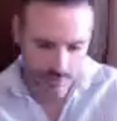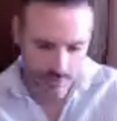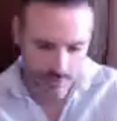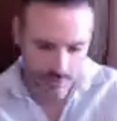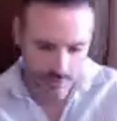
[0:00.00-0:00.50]

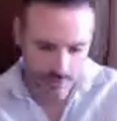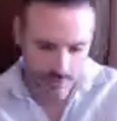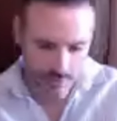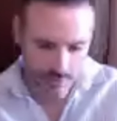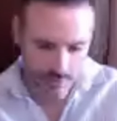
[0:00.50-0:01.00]

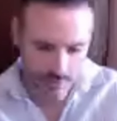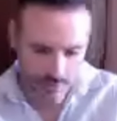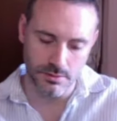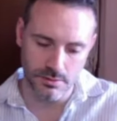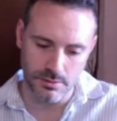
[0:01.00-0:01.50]

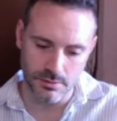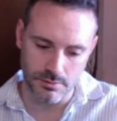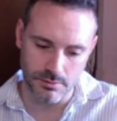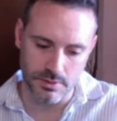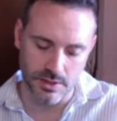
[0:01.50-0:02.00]

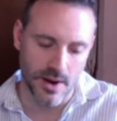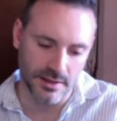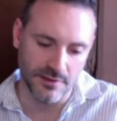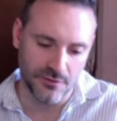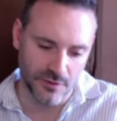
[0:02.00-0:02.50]
So
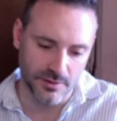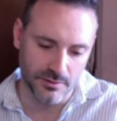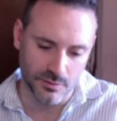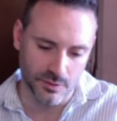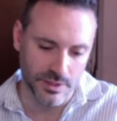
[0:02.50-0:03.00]
there
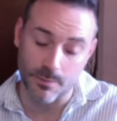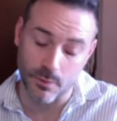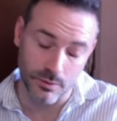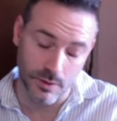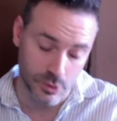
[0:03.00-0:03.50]
are
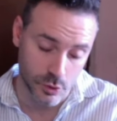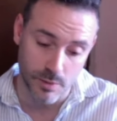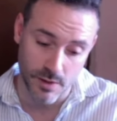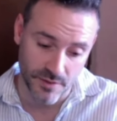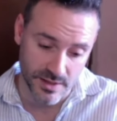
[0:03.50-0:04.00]
different, for
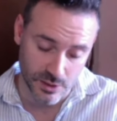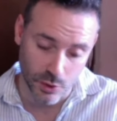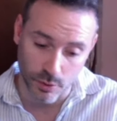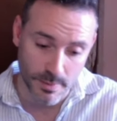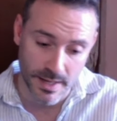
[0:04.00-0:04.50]
example,
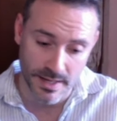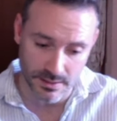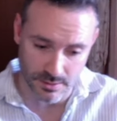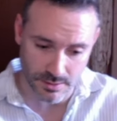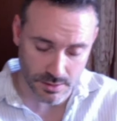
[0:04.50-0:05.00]
Azuma fans
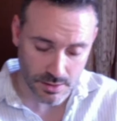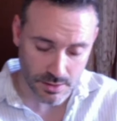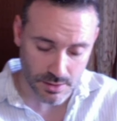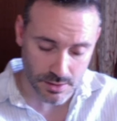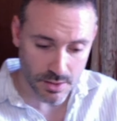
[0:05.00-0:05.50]
not
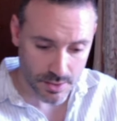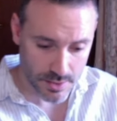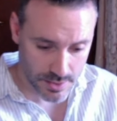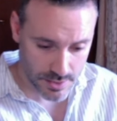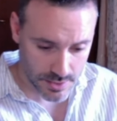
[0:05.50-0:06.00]
bad
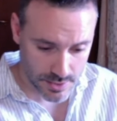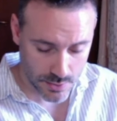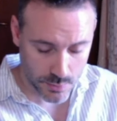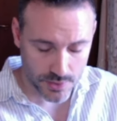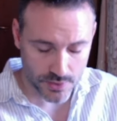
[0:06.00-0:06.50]

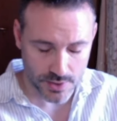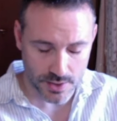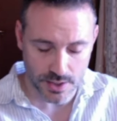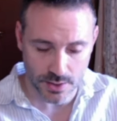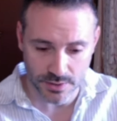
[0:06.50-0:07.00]

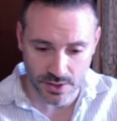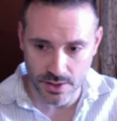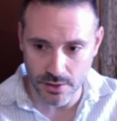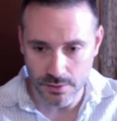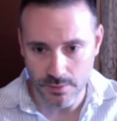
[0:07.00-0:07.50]
with
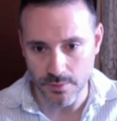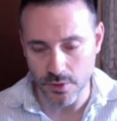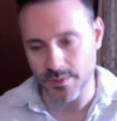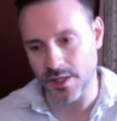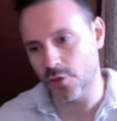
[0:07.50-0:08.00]

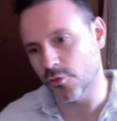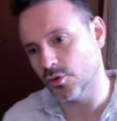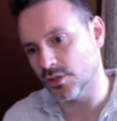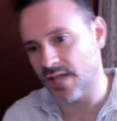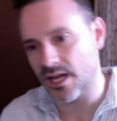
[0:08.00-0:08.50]
Errigo. He was making
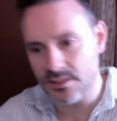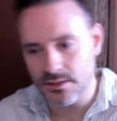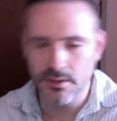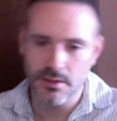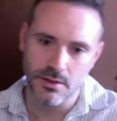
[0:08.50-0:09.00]
a lot of
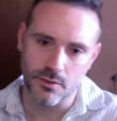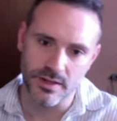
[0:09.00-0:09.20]
counter-attacks.